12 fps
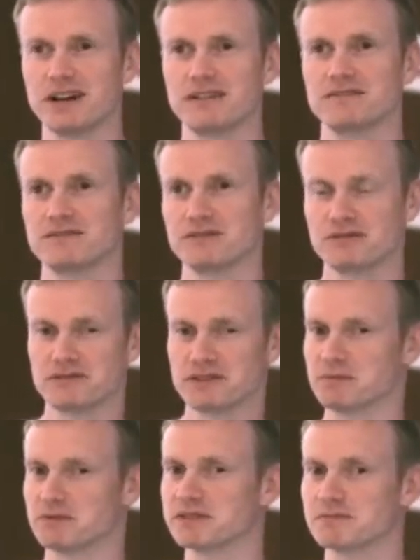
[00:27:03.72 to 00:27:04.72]
own or you're
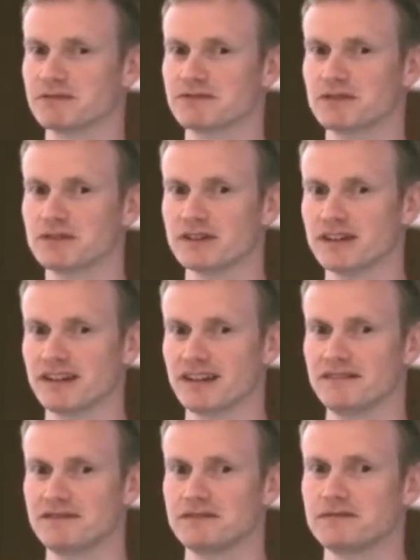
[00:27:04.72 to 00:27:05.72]
responsible for.
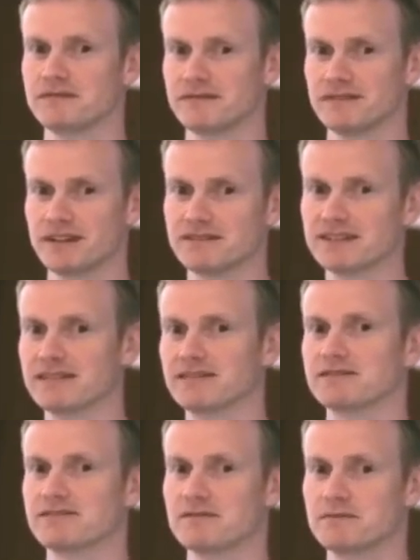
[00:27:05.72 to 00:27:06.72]
If you go and
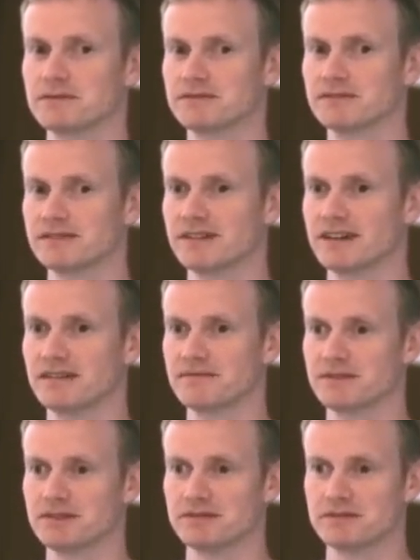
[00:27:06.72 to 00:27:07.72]
download Drupal,
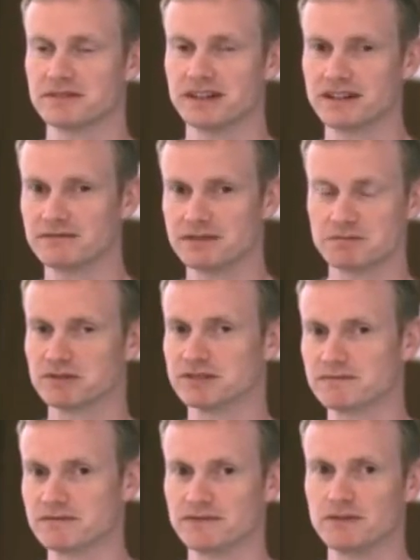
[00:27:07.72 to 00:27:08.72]
you're kind of
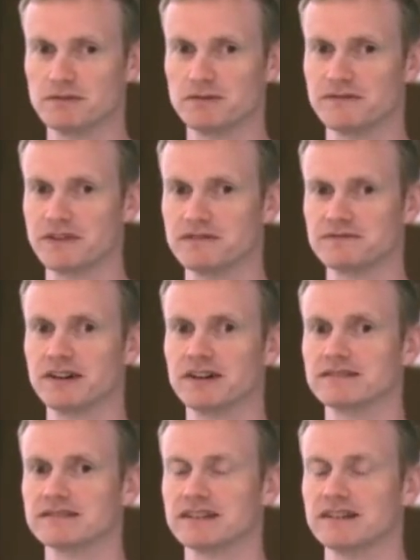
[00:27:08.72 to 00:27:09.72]
responsible for all of those
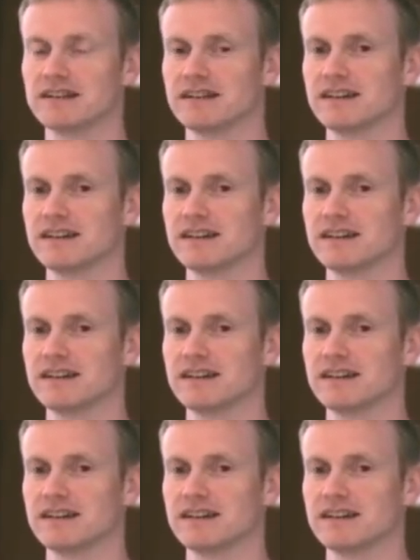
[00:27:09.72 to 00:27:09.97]
files.